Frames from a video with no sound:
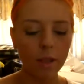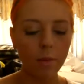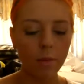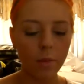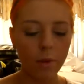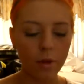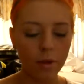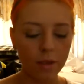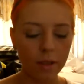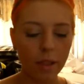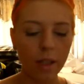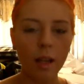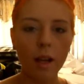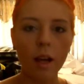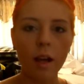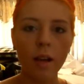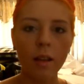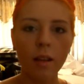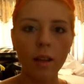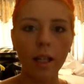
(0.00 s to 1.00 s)
the most, like
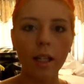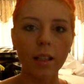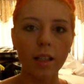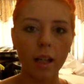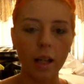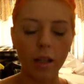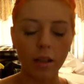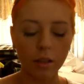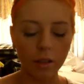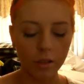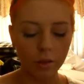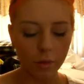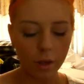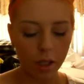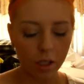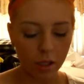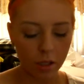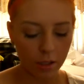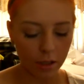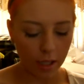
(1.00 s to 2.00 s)
on like the color
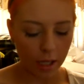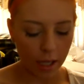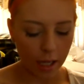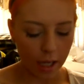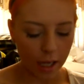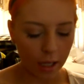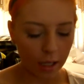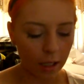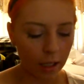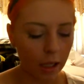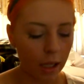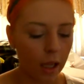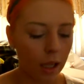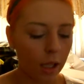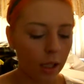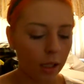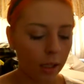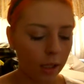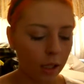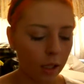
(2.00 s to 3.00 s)
swatches they had,
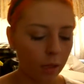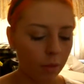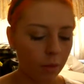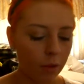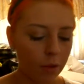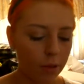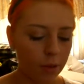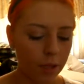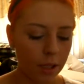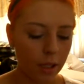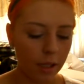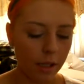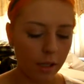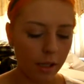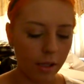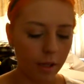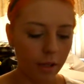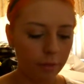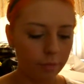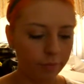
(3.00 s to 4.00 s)
like it was
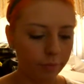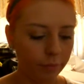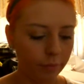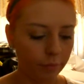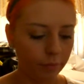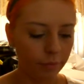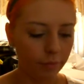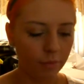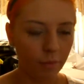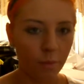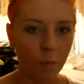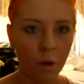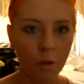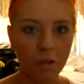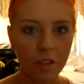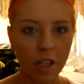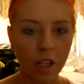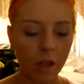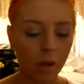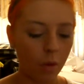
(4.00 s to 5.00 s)
the
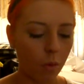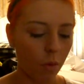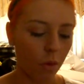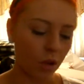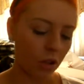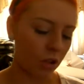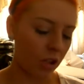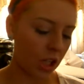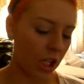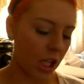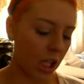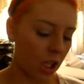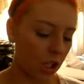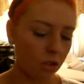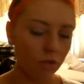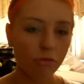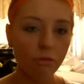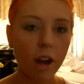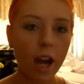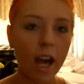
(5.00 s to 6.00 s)
most like
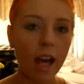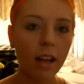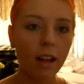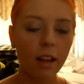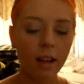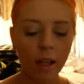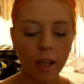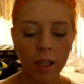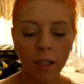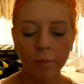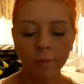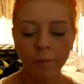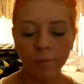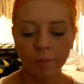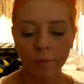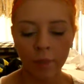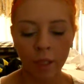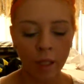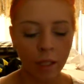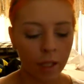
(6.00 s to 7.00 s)
orangey-ish red,
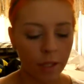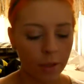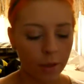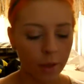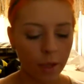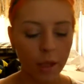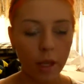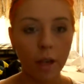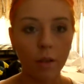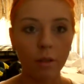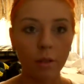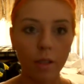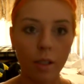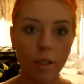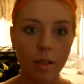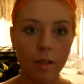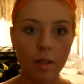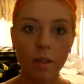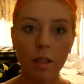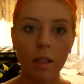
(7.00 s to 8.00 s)
and so I thought, oh,
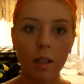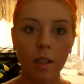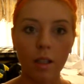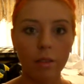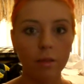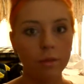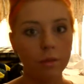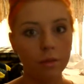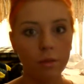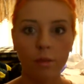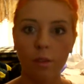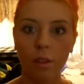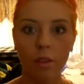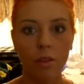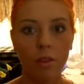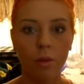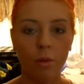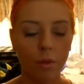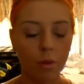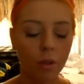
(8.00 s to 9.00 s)
this is gonna turn
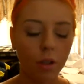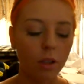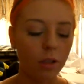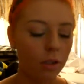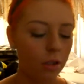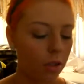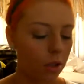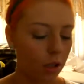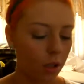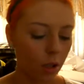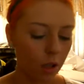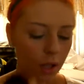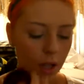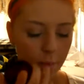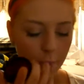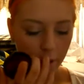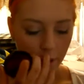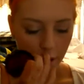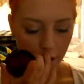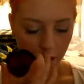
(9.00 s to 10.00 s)
into orange a lot
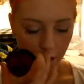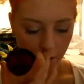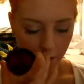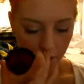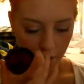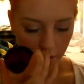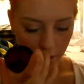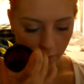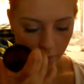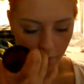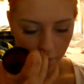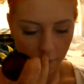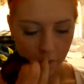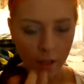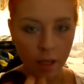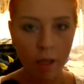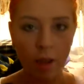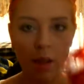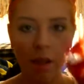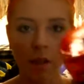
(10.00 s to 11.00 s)
better than the rest of them. And
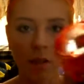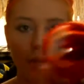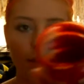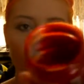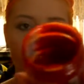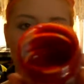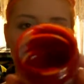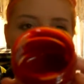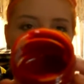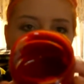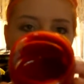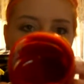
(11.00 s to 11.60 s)
then there's probably